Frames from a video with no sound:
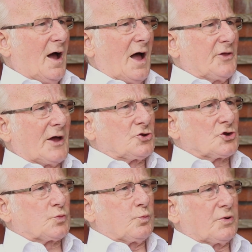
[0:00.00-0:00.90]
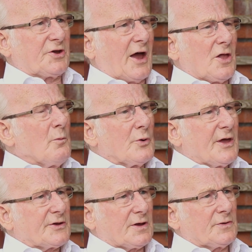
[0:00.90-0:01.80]
and they just get on with
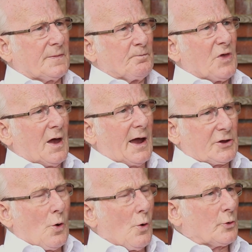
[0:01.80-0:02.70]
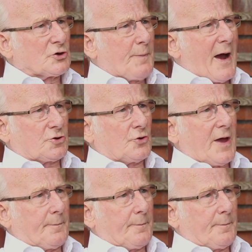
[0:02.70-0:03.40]
it, and it all goes back to their